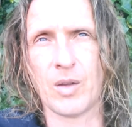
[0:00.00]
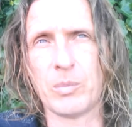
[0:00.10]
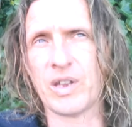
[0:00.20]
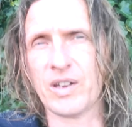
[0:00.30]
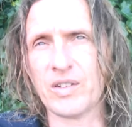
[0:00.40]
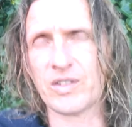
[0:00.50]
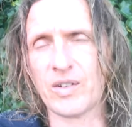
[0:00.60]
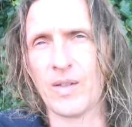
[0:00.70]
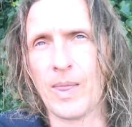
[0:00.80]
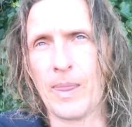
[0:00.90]
Because
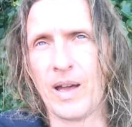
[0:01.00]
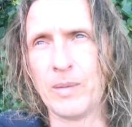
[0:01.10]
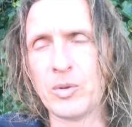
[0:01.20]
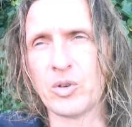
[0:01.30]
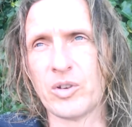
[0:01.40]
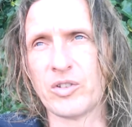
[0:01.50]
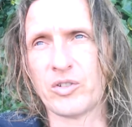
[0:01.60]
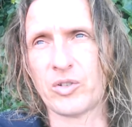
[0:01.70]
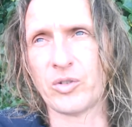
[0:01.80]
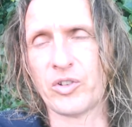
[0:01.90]
I'm going
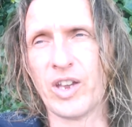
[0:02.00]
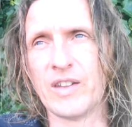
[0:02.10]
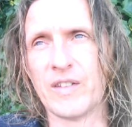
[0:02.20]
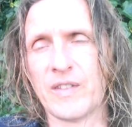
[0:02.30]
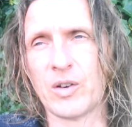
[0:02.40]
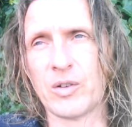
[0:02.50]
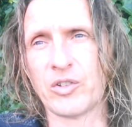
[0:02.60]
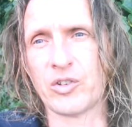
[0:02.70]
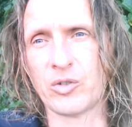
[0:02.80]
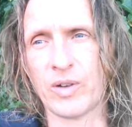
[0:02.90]
to say that there is
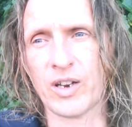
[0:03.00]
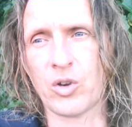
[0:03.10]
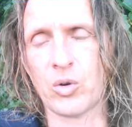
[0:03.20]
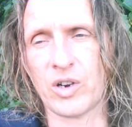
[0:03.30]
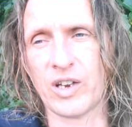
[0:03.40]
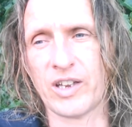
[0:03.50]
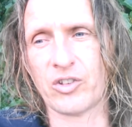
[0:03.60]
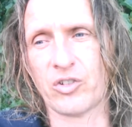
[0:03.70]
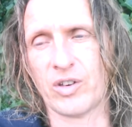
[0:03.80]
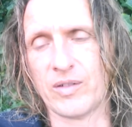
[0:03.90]
a direct
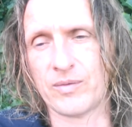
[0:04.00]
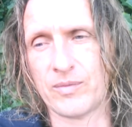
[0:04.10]
correlation